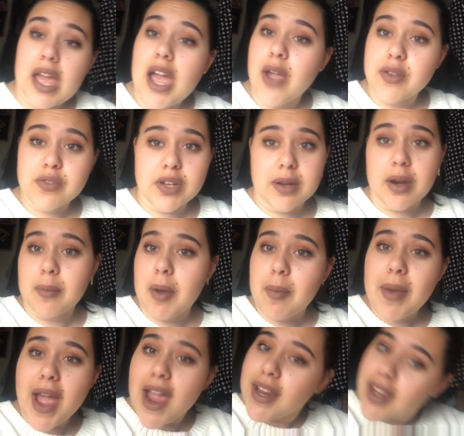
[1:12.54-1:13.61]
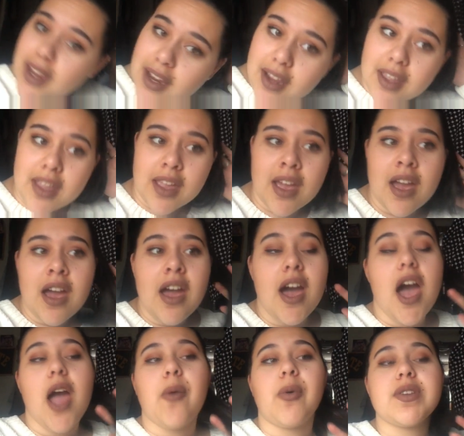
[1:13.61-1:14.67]
I was freaking out about packing, like
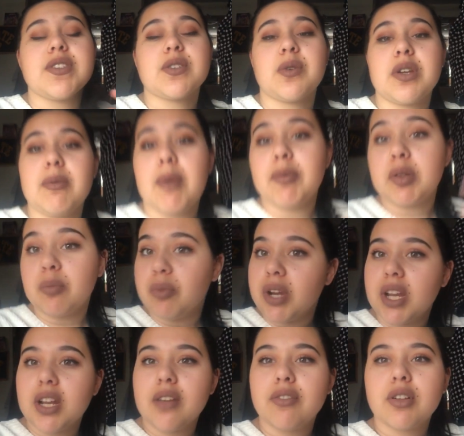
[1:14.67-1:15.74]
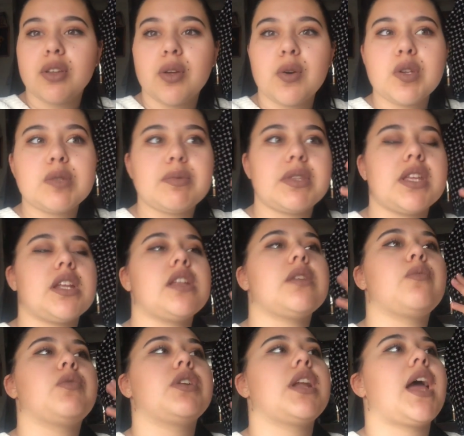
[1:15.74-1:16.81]
I wasn't going to be able to bring enough clothes, but then I
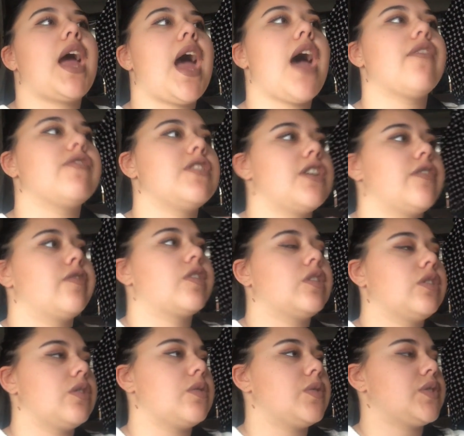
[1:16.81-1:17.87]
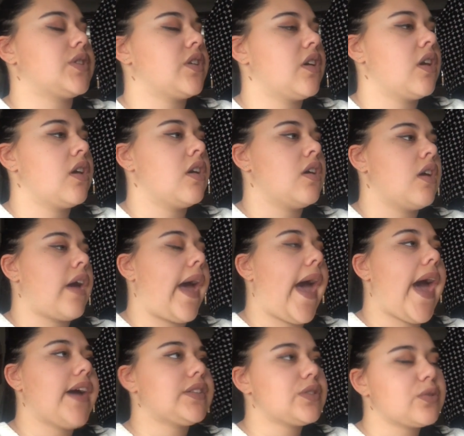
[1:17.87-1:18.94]
wouldn't have enough clothes
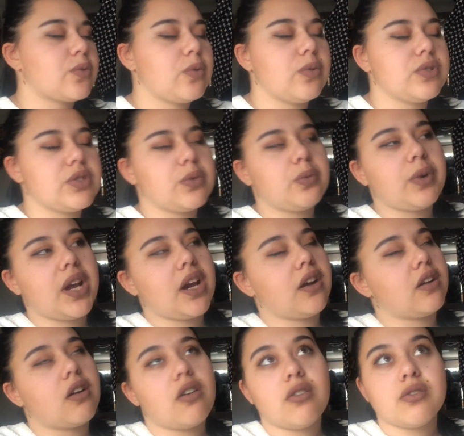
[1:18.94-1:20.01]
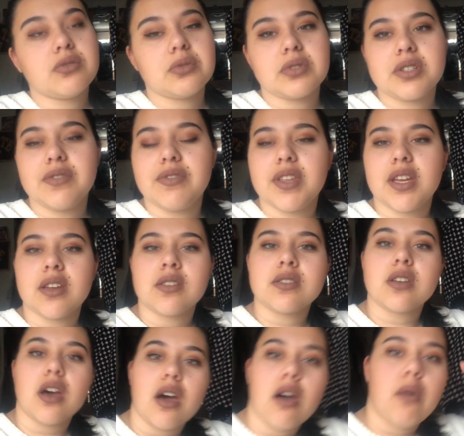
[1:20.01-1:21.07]
at school to wear, all sorts of
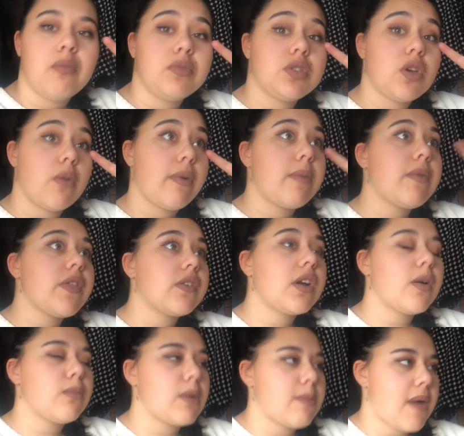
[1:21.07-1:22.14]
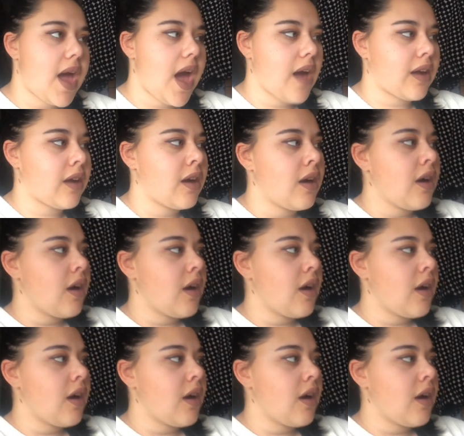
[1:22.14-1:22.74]
things. So my mother helped me pack,